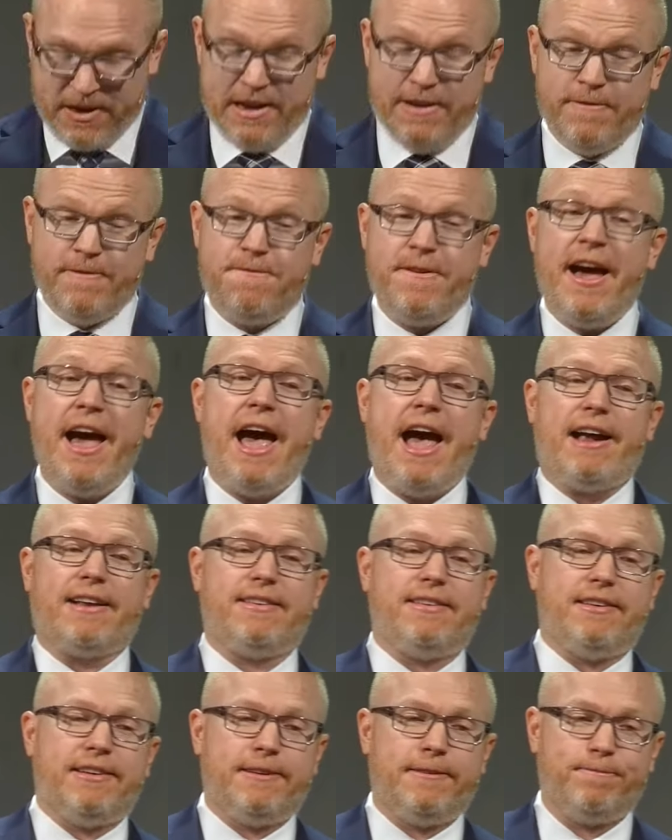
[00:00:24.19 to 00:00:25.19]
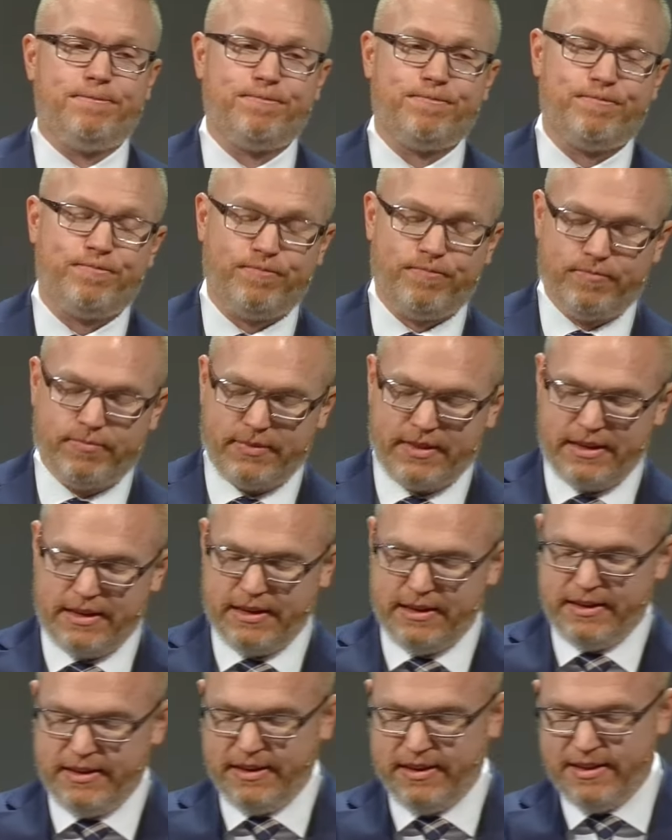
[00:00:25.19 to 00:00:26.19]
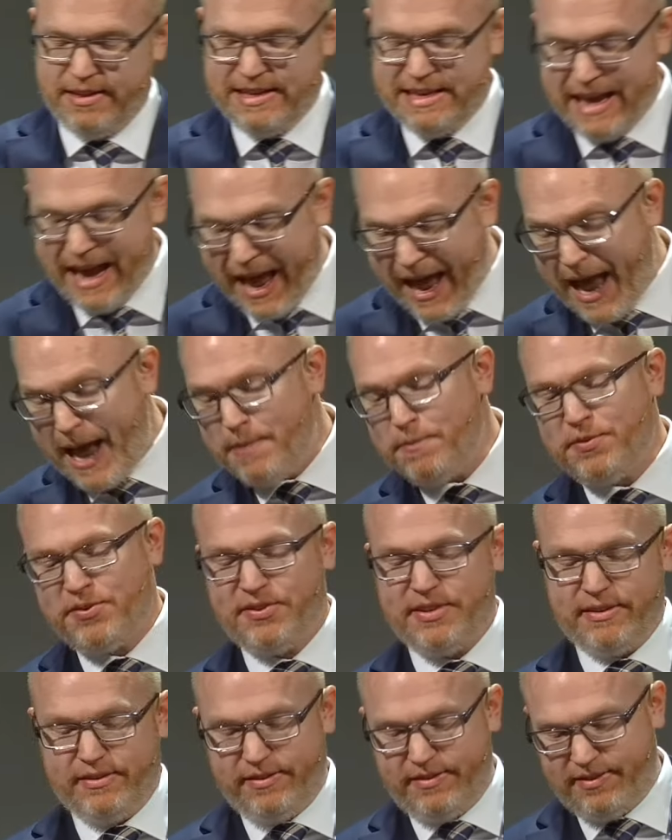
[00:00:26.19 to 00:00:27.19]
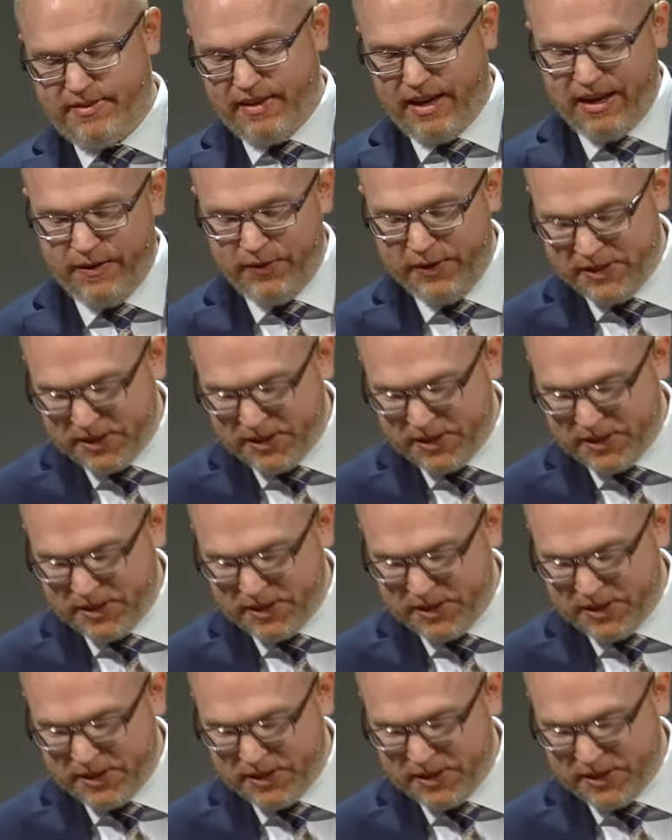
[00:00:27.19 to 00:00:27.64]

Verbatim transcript: In fact, the absence of